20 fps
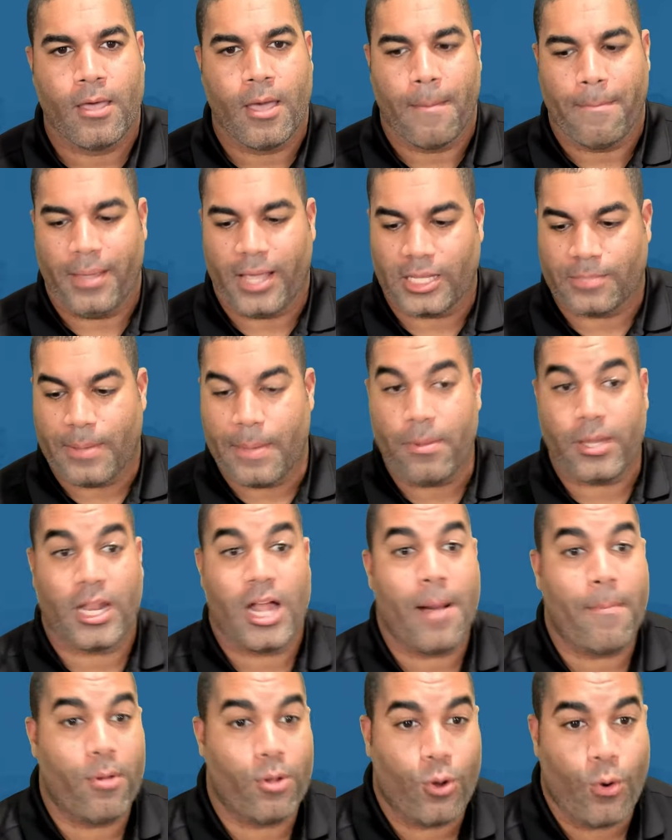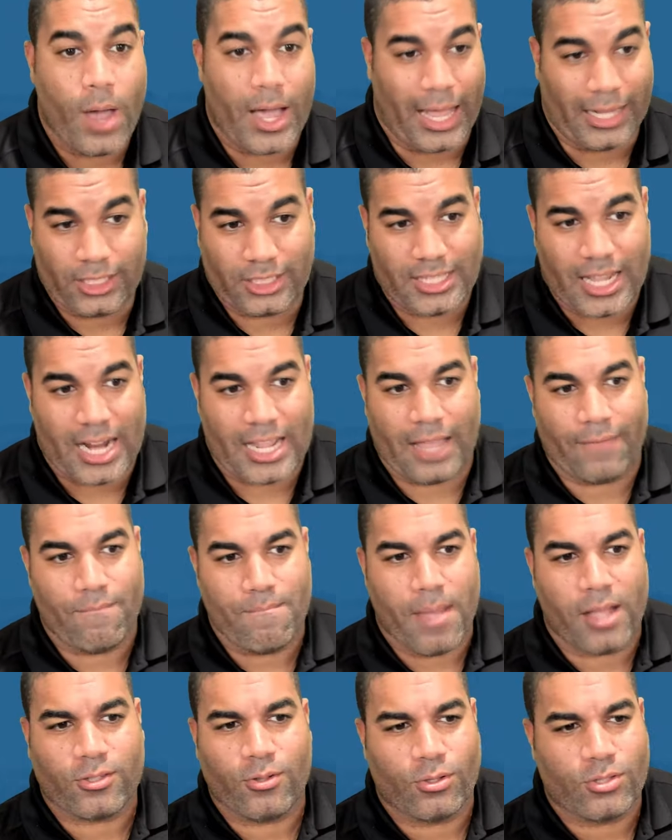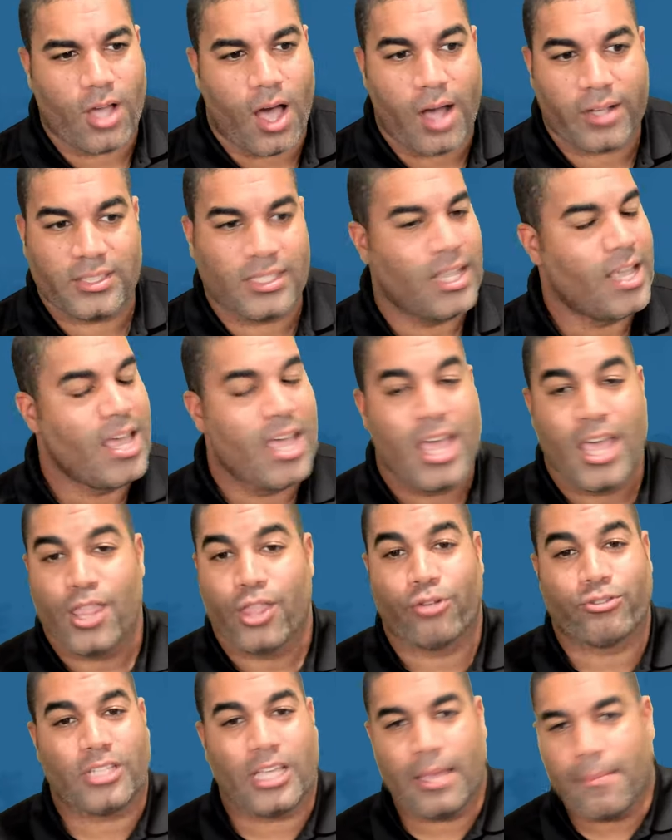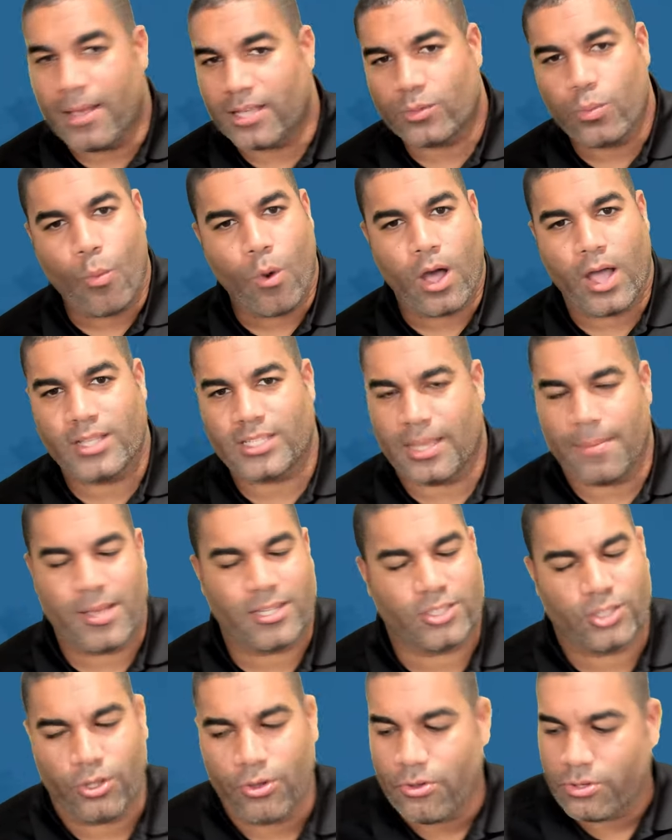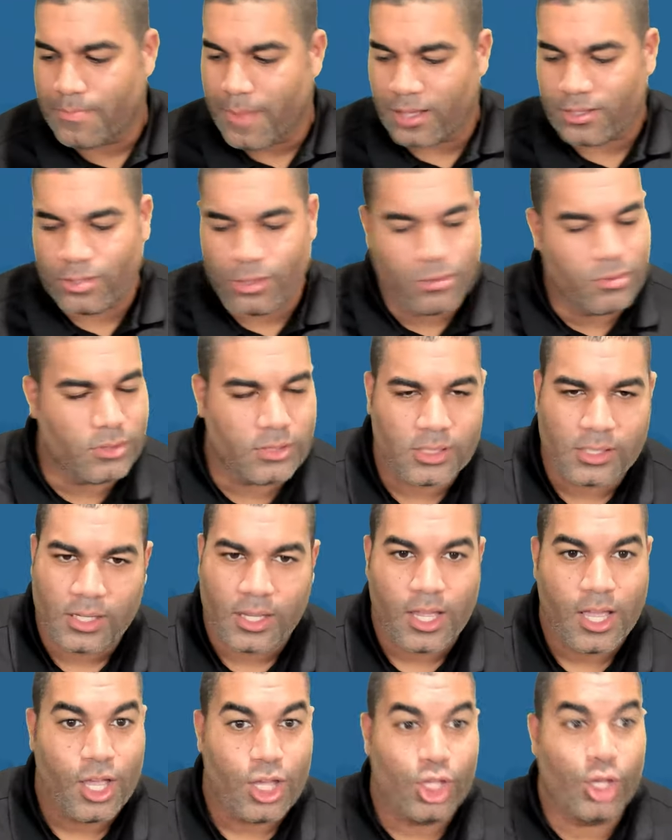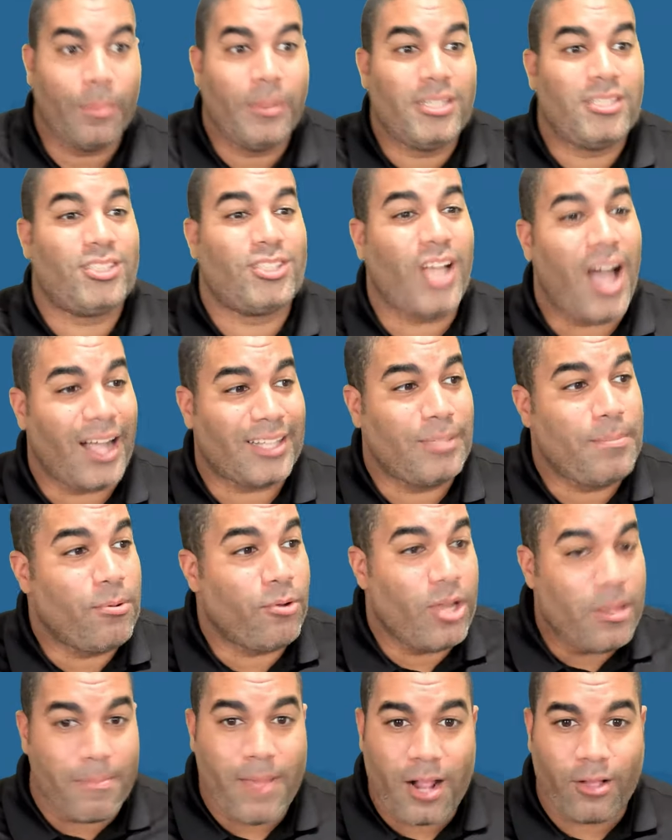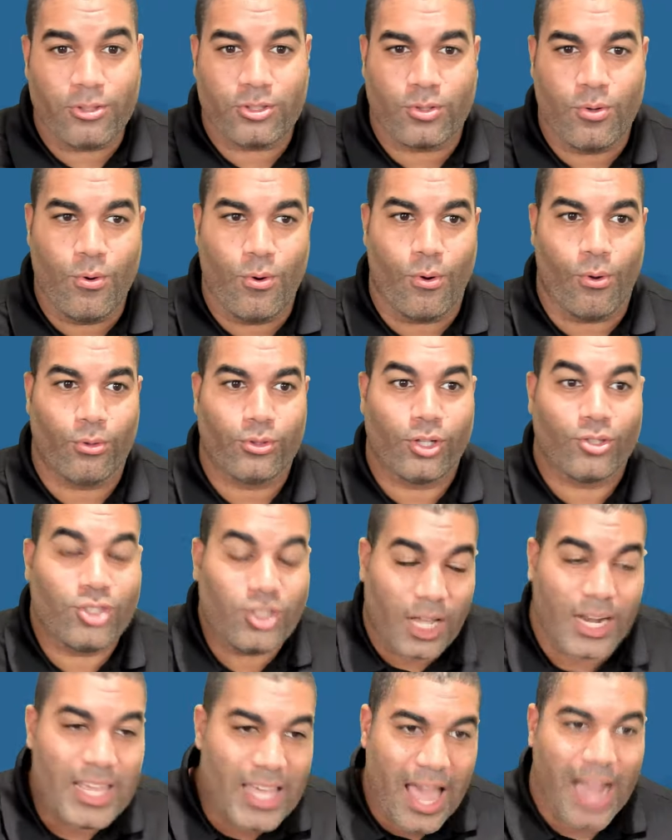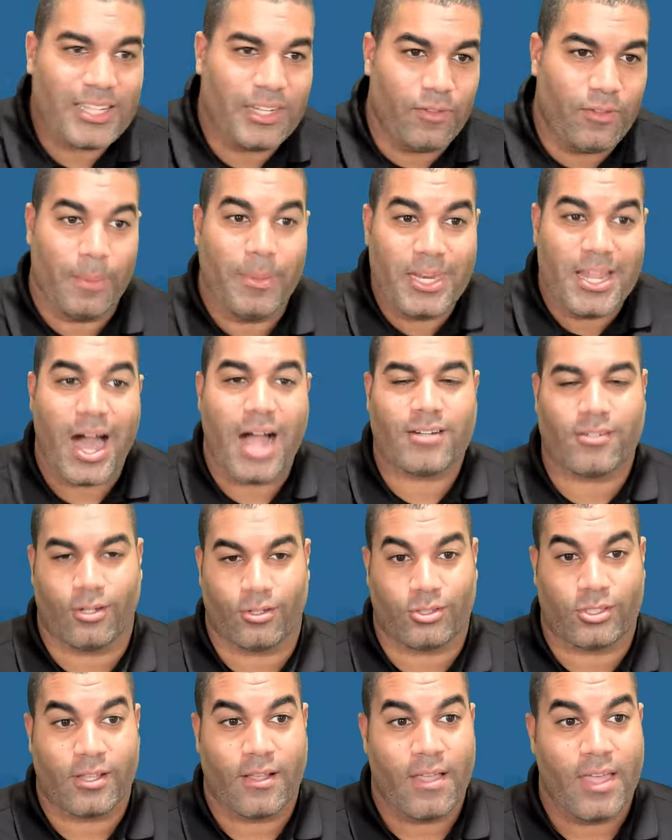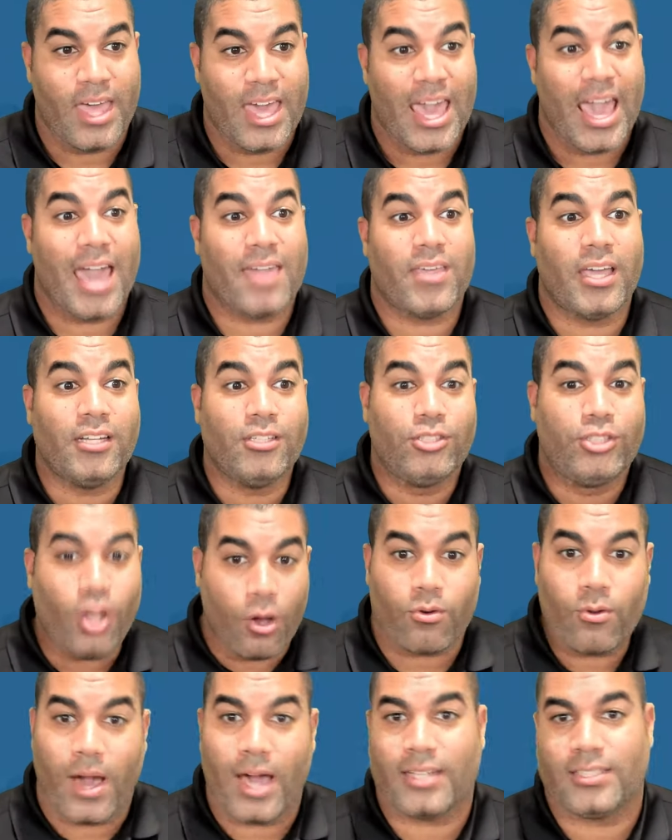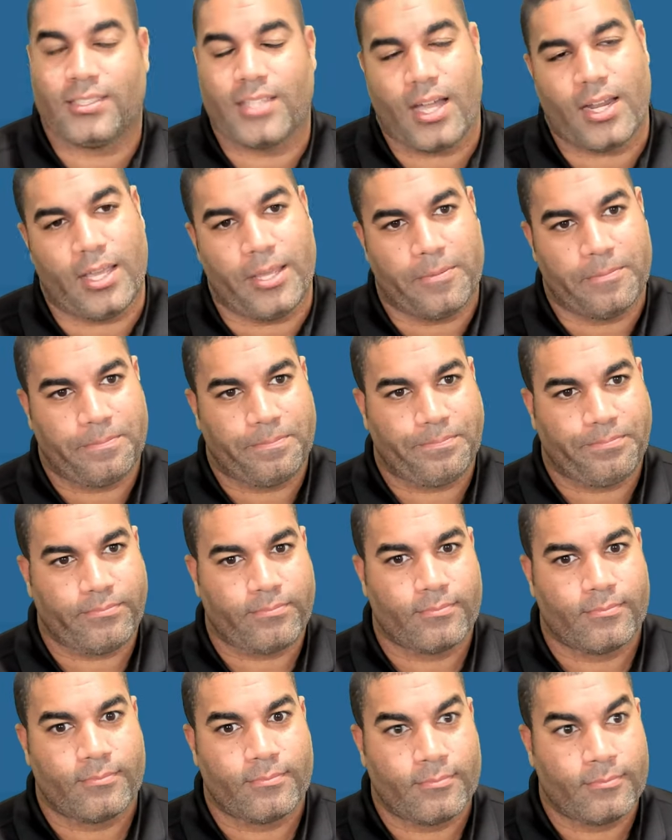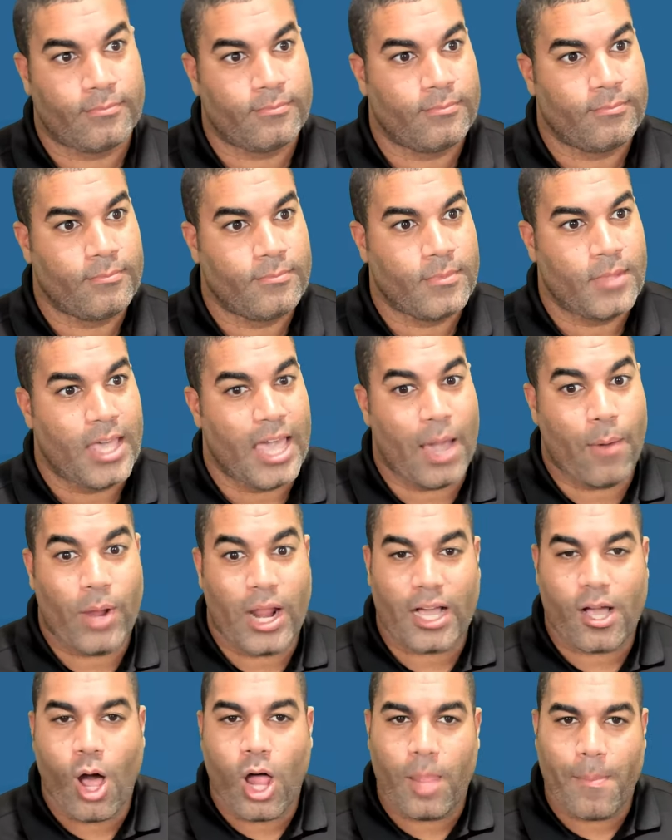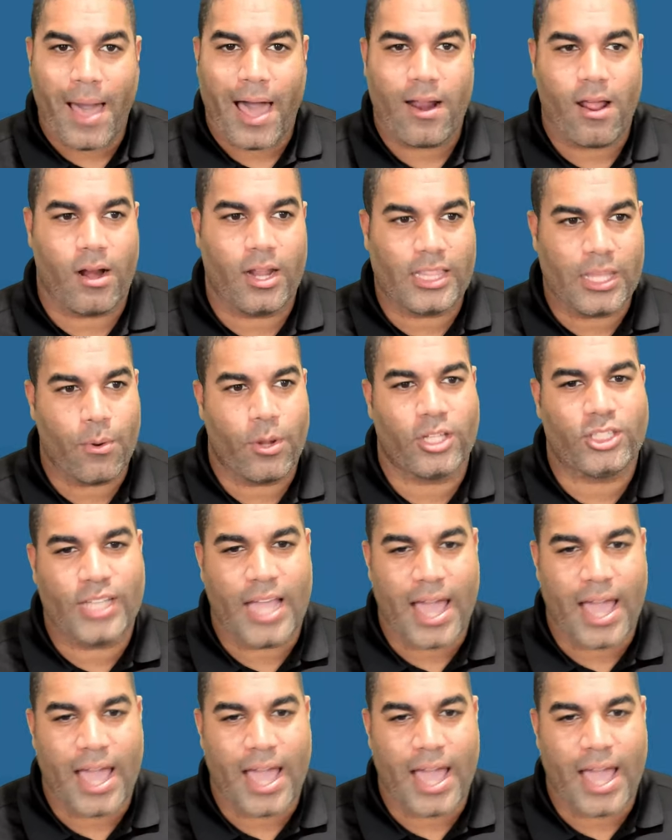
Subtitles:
Because people get humble quick. I just said I gave medical talks. There's MS1s, MS2s, med students. You'd be shocked if you were in medical school. They're studying actively to be doctors. And they don't know how to study. And when I call them out on it, they want to